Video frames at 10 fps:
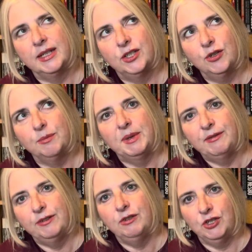took me a
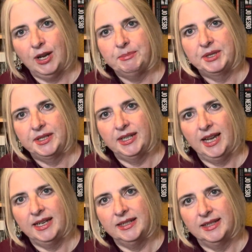few chapters to get
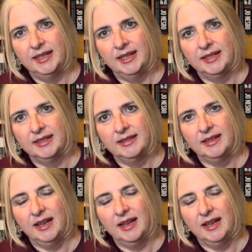into this.